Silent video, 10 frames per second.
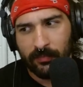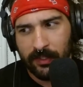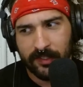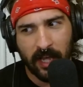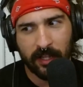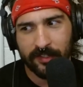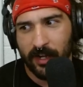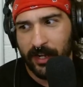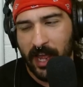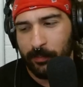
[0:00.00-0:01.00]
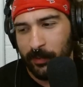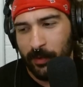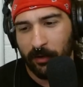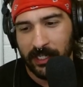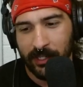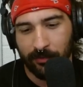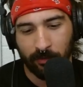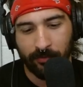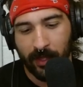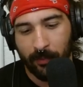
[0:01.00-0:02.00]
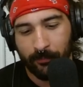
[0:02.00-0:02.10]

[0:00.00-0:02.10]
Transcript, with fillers: Skyline's not happy about either of them